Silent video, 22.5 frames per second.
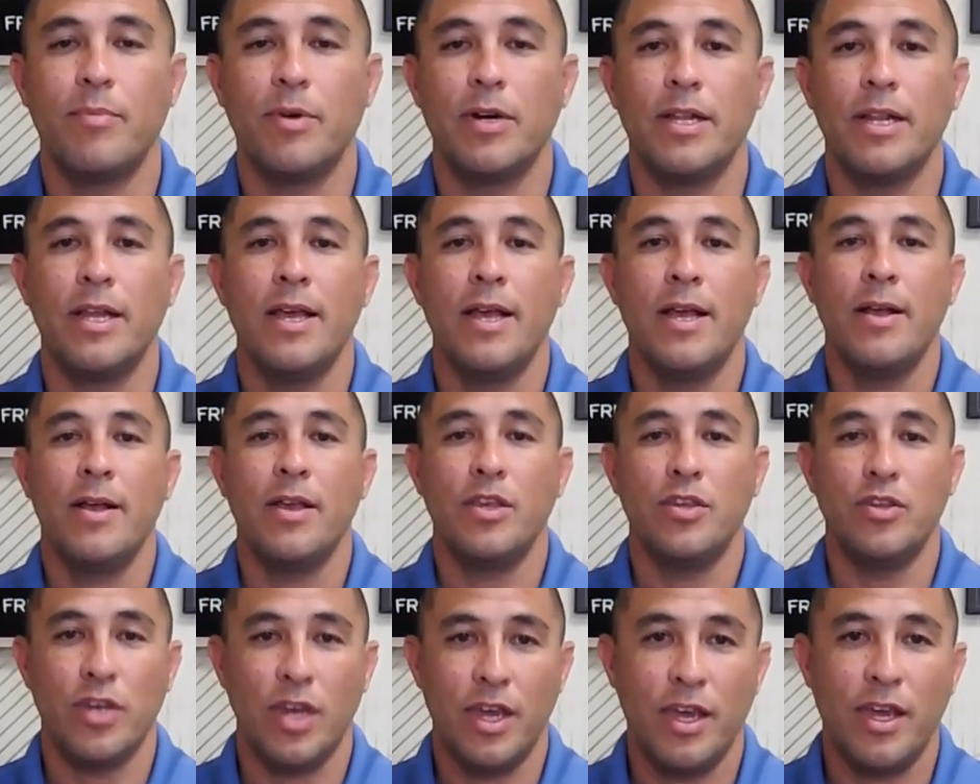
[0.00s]
But
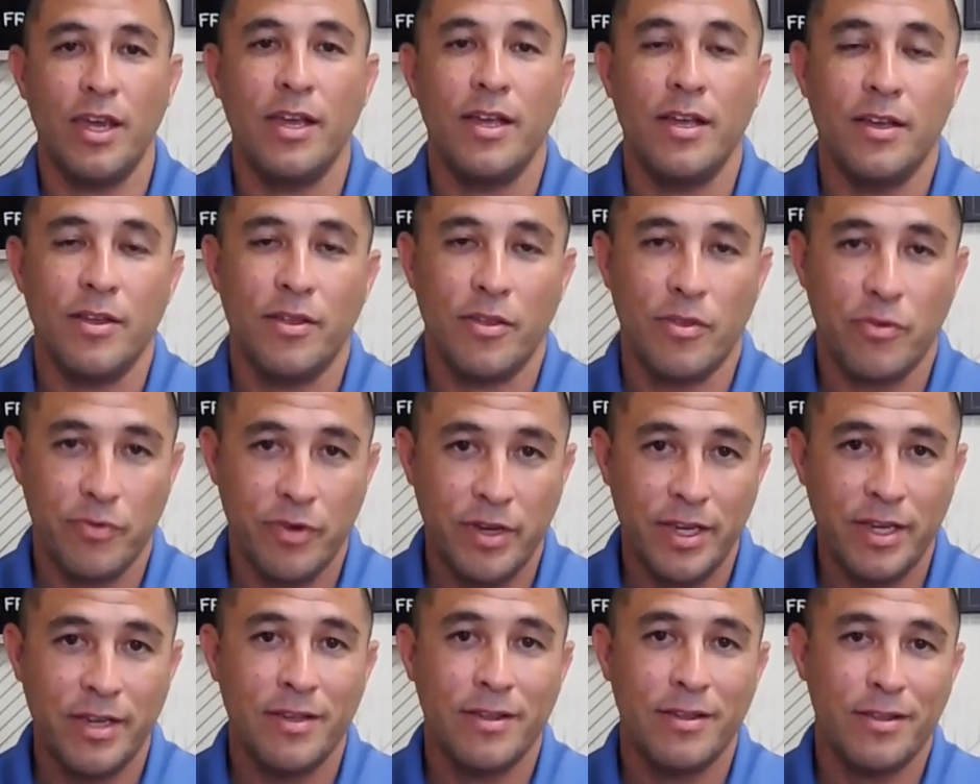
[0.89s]

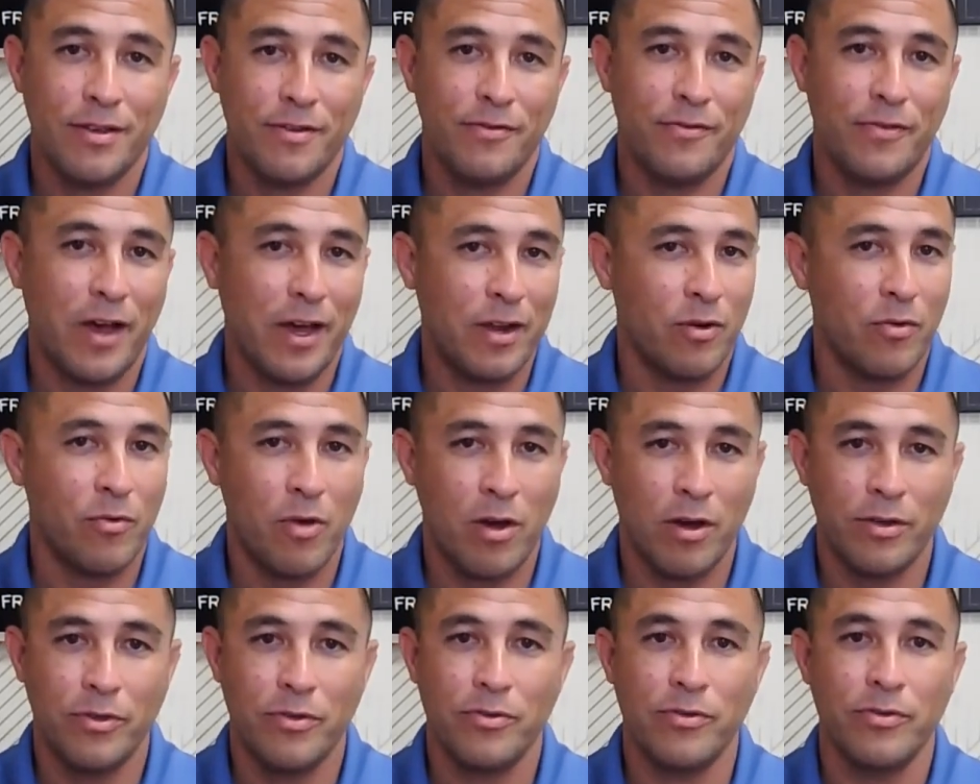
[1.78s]
J3, the final
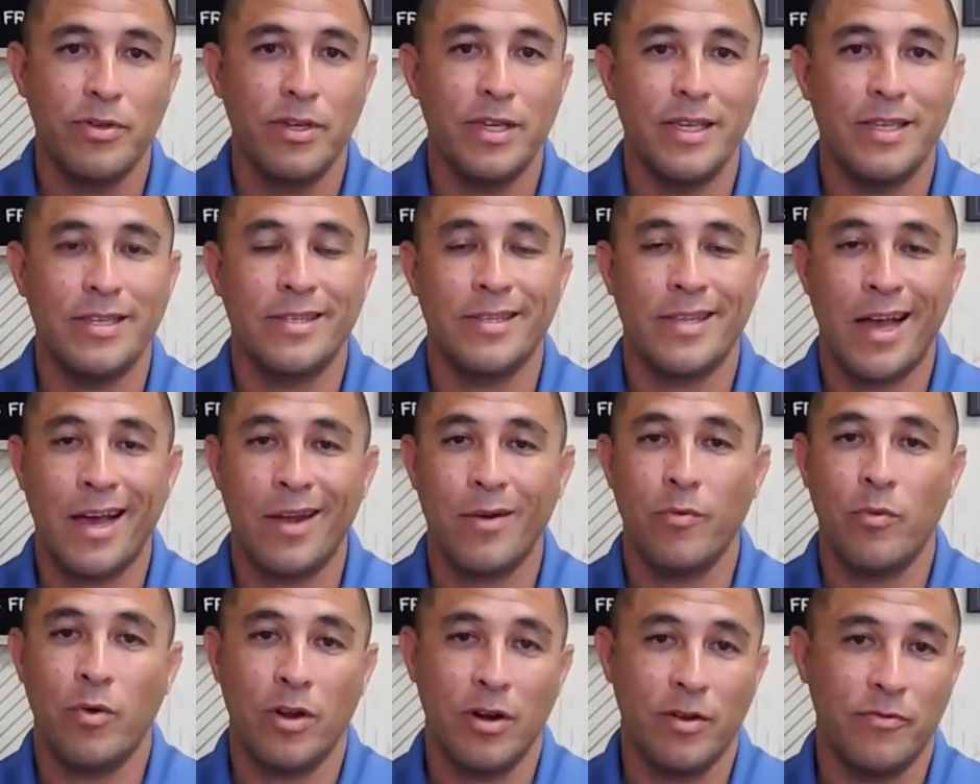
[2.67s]
walkthrough, is
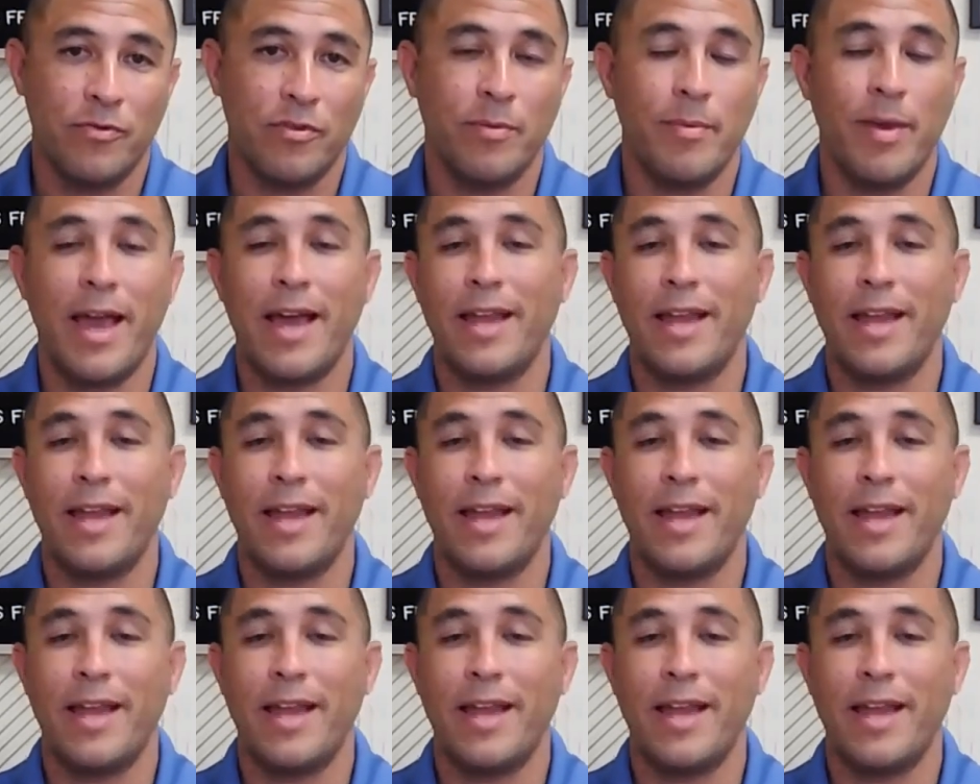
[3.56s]
not one of them.